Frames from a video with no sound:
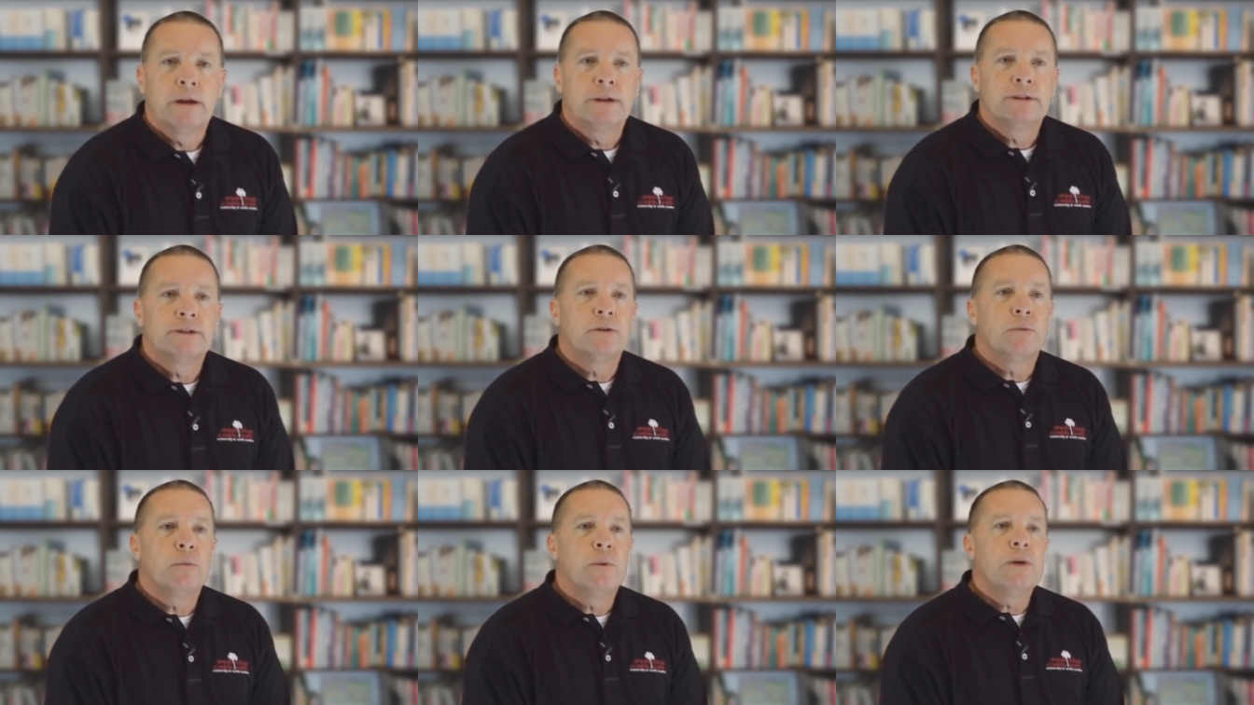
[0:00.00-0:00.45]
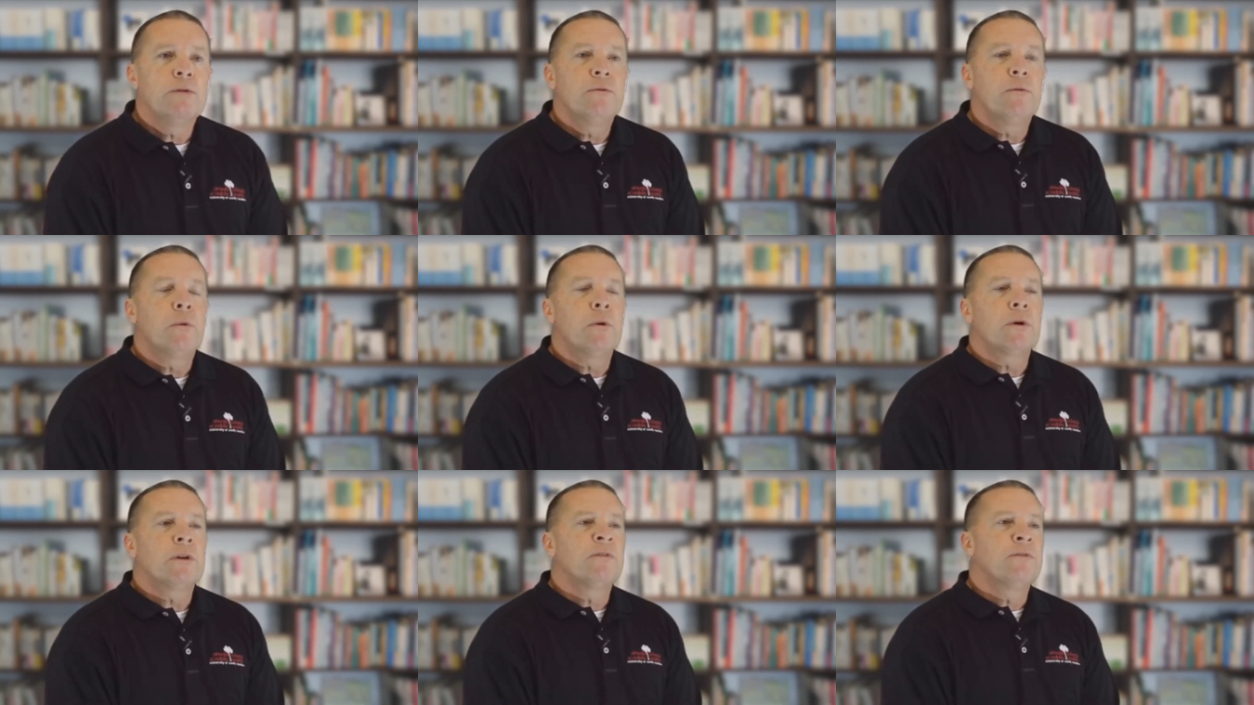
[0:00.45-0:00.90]
So we
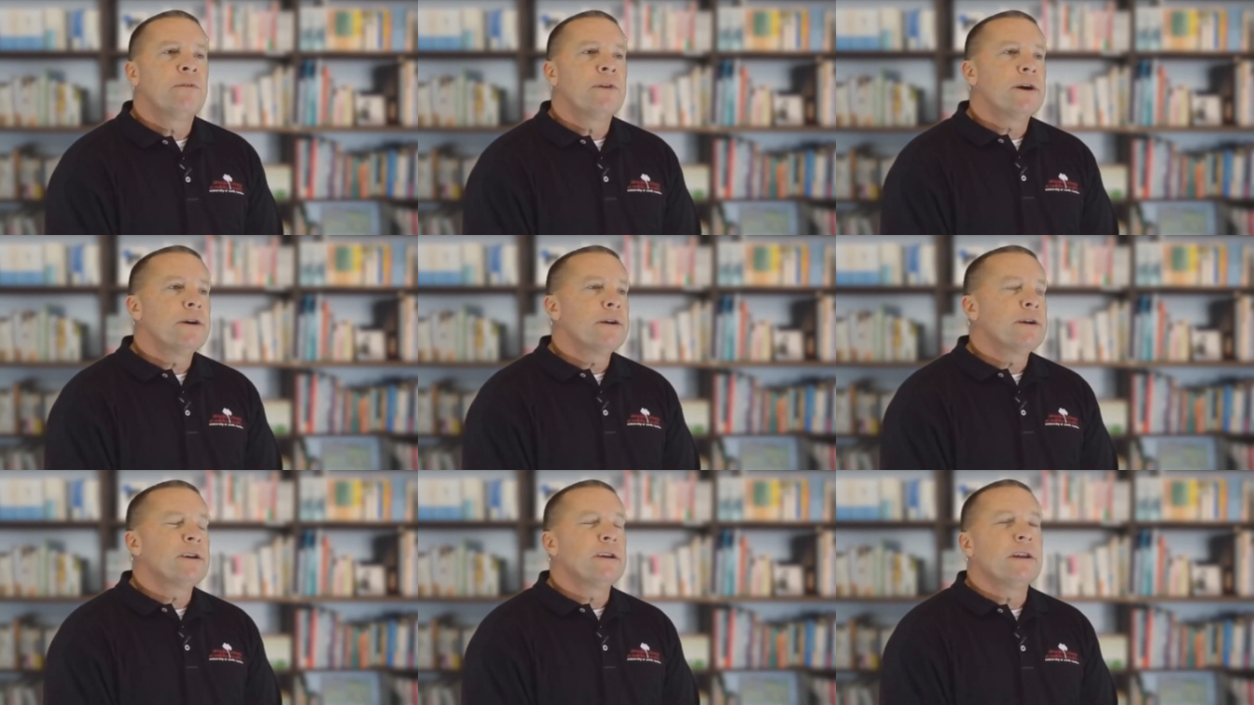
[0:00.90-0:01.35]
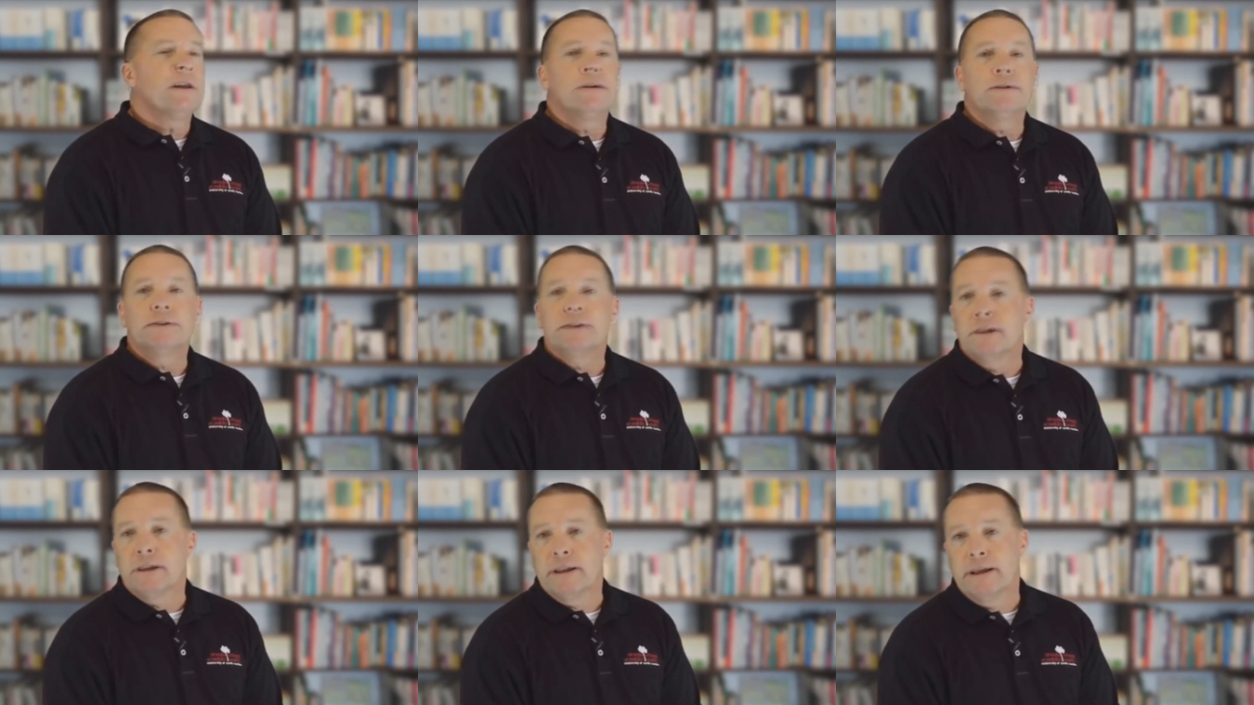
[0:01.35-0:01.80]
worked very
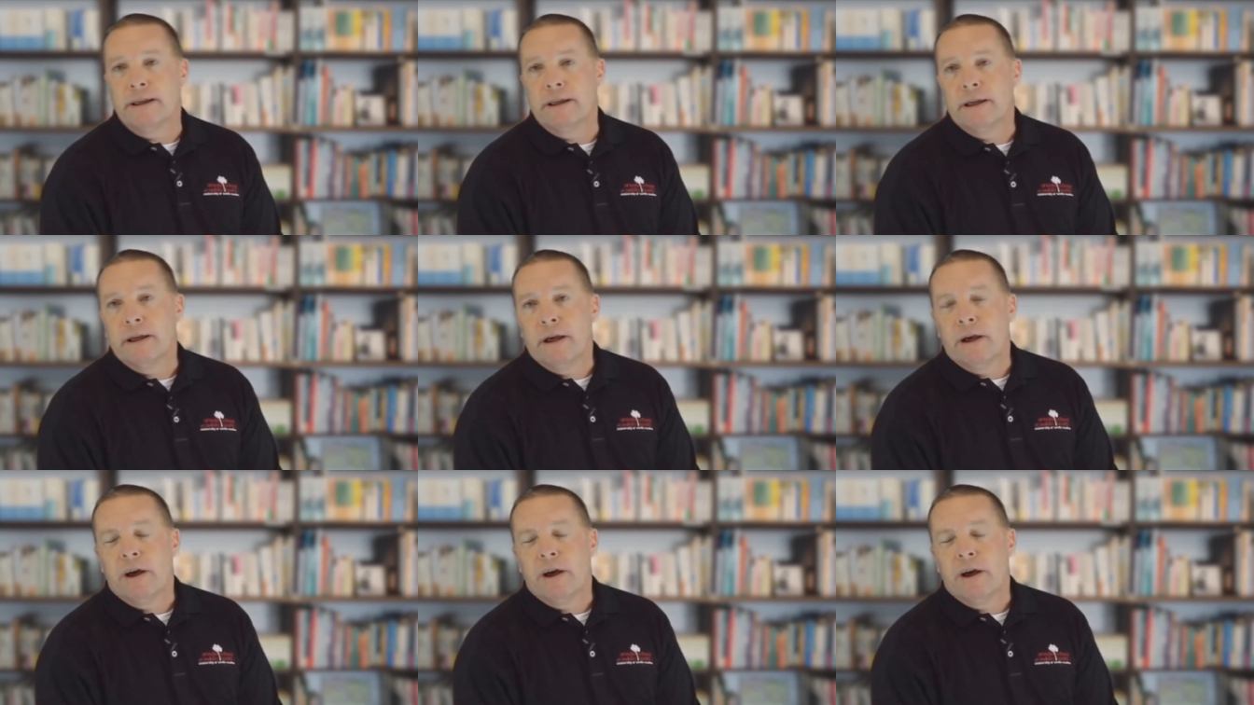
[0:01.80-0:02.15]
closely